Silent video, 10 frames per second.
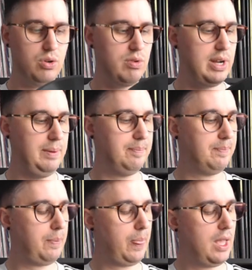already.
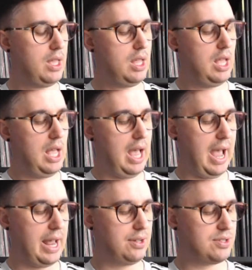
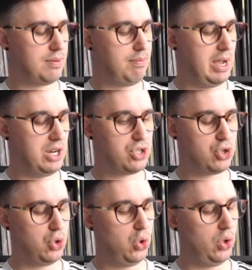And make
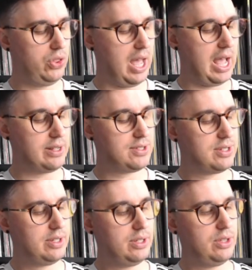sure that
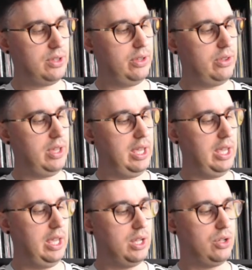
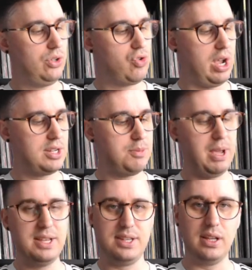the track
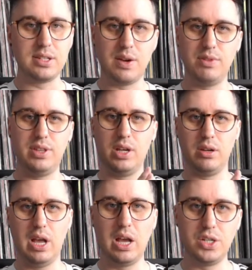spacings and everything
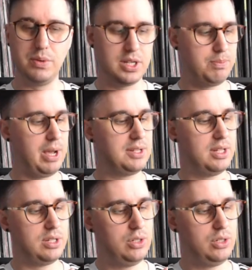are as you expected.